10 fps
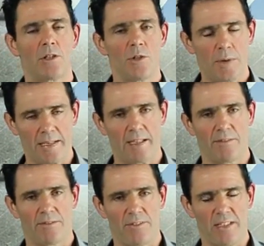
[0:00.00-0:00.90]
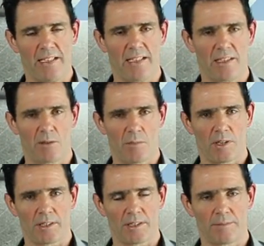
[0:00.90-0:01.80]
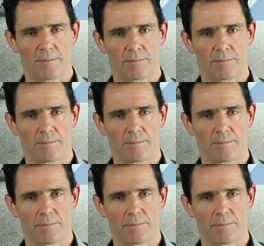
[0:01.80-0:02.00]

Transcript: you may get a feeling in your body.